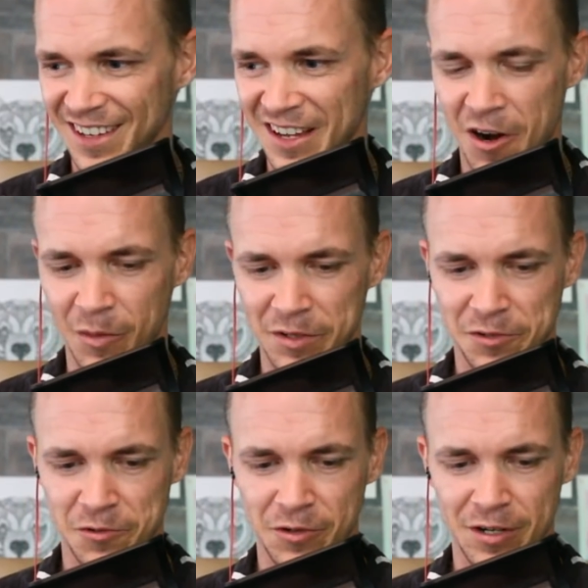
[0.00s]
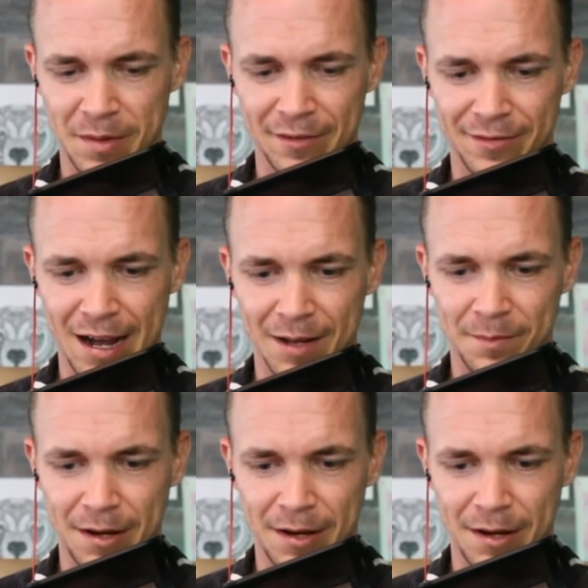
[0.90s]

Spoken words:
Always screwing up my vibe, my